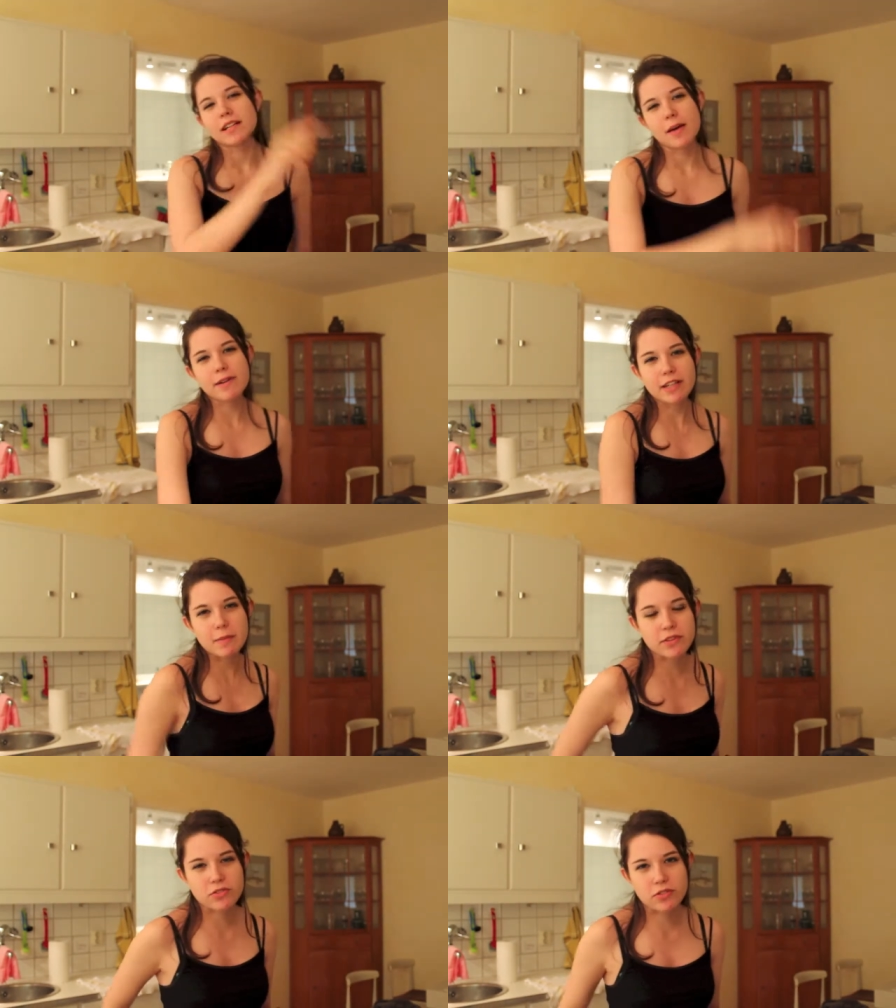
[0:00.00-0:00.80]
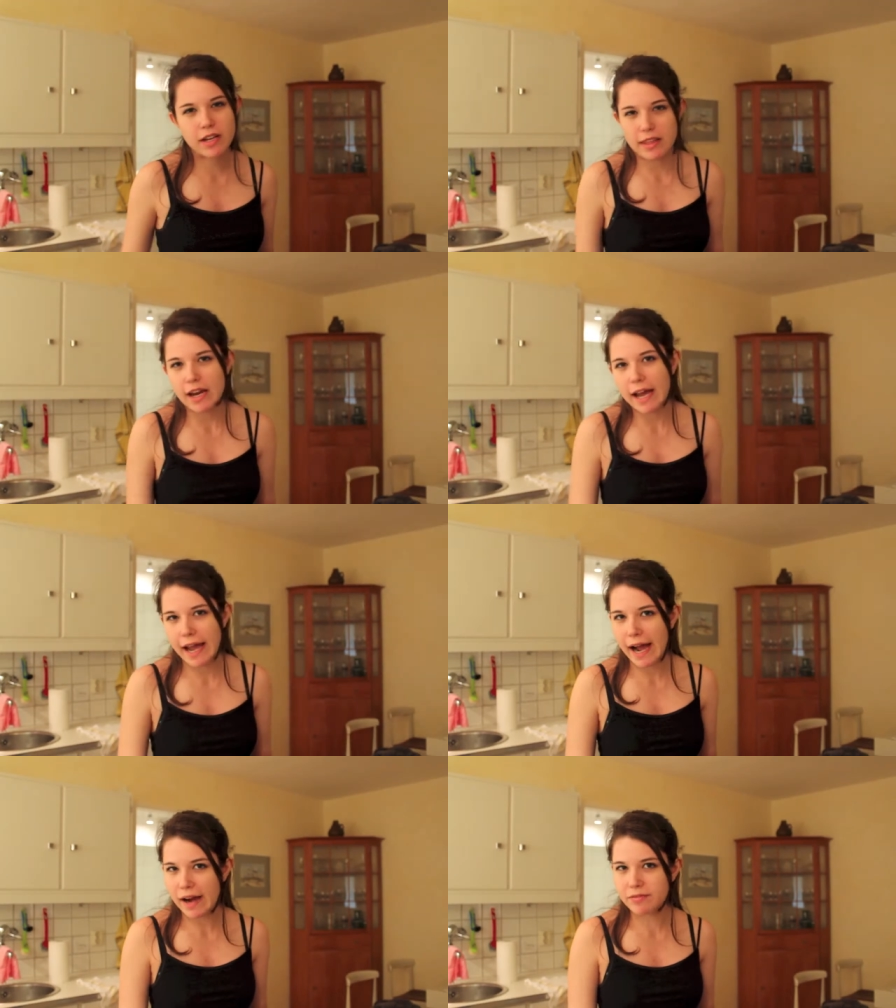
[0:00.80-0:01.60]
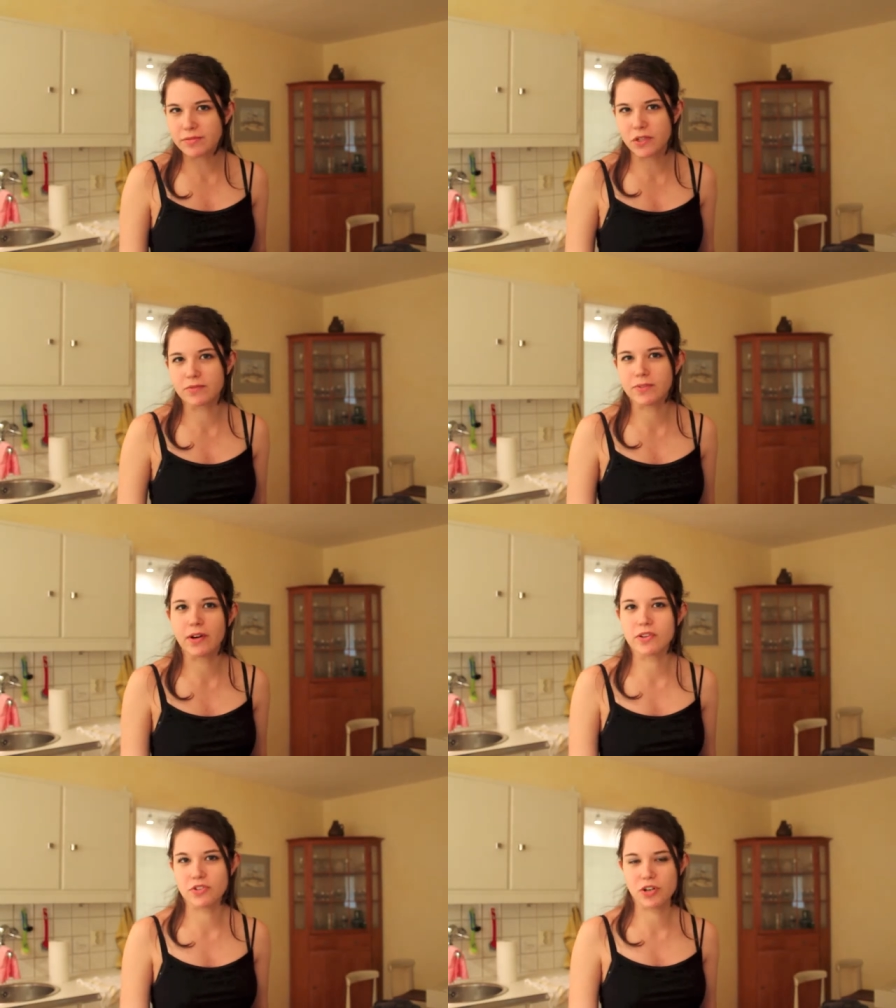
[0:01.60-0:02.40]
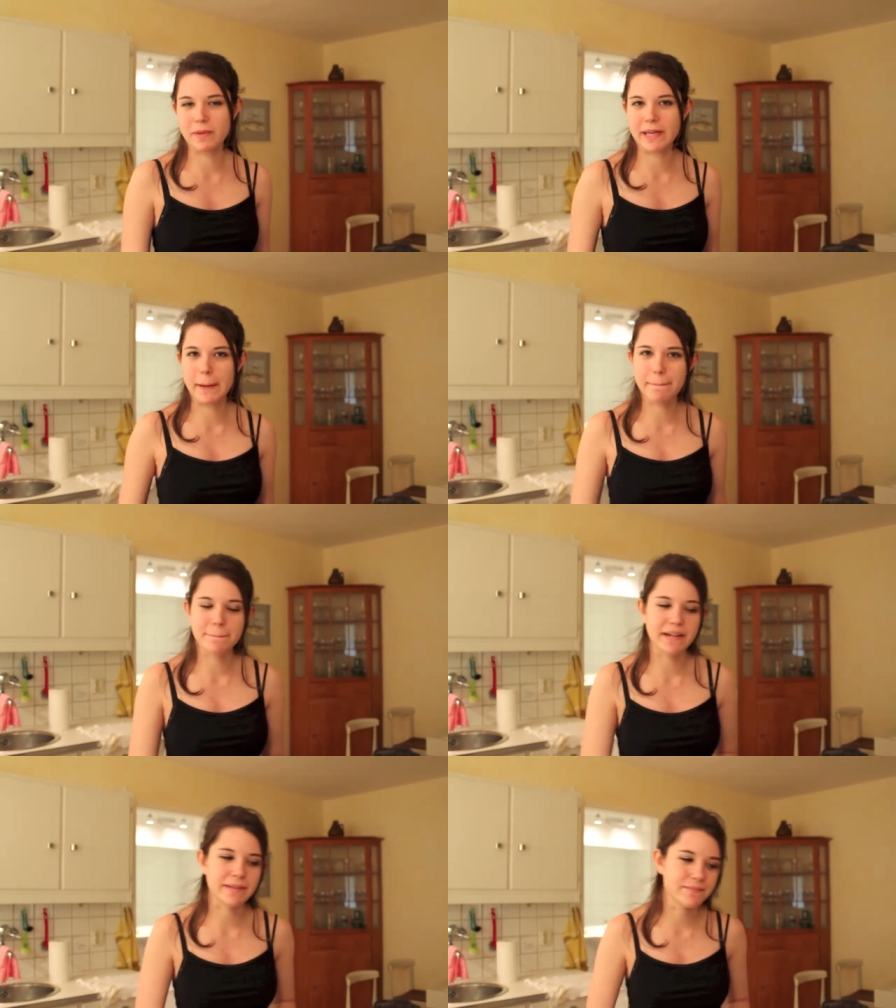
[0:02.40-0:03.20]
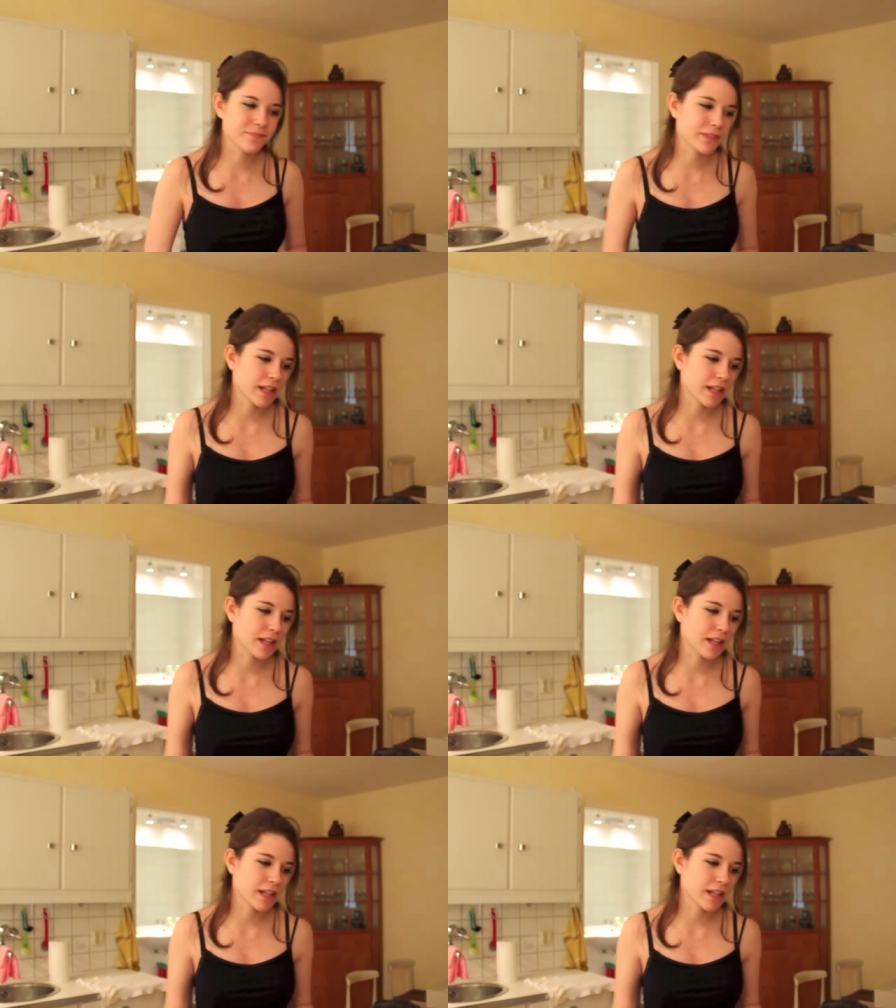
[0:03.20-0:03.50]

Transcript: Let me tell you about the story that I have so far in Germany, but